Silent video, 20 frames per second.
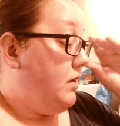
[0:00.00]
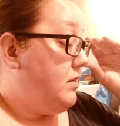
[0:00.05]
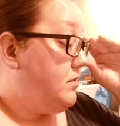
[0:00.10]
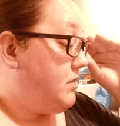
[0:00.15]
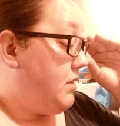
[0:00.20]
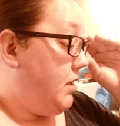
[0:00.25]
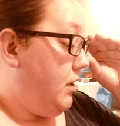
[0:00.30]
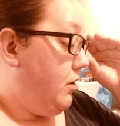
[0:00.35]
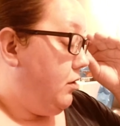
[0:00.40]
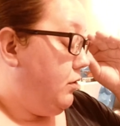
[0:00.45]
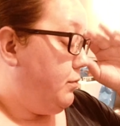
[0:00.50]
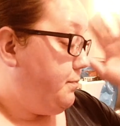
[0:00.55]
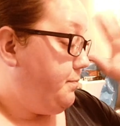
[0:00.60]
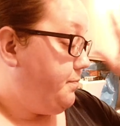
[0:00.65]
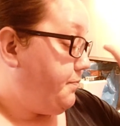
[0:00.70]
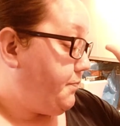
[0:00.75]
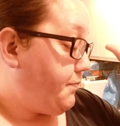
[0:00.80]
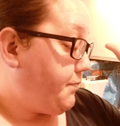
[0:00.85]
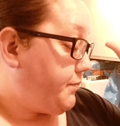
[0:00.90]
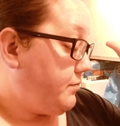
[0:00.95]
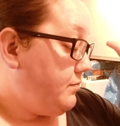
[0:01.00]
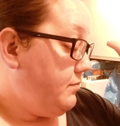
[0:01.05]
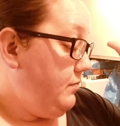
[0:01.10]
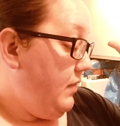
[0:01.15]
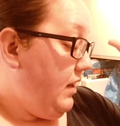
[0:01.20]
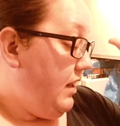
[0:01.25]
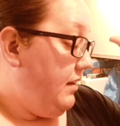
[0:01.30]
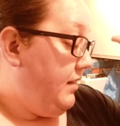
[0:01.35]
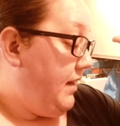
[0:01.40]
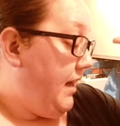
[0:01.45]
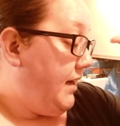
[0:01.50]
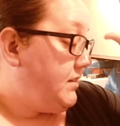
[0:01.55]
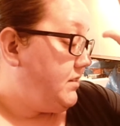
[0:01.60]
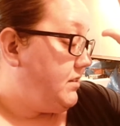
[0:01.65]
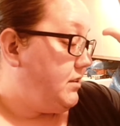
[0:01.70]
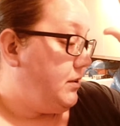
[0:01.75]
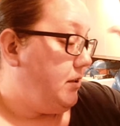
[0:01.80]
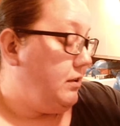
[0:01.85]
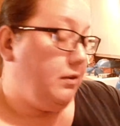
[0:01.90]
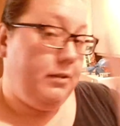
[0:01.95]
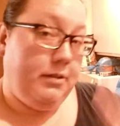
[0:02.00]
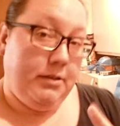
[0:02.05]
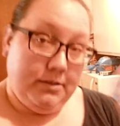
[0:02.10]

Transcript: So that's